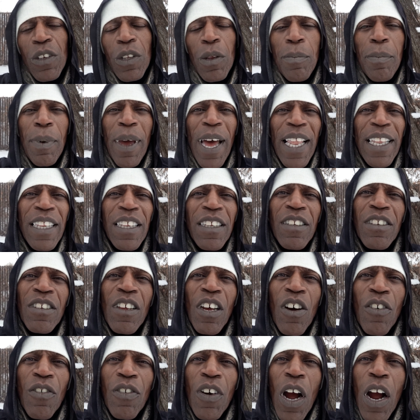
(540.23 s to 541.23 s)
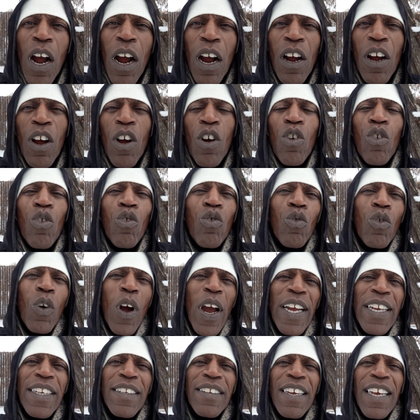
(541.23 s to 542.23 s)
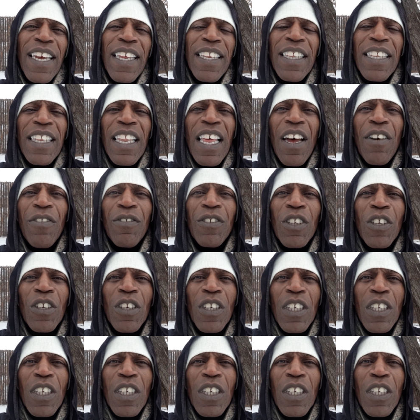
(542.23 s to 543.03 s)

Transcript: the balance of our right and left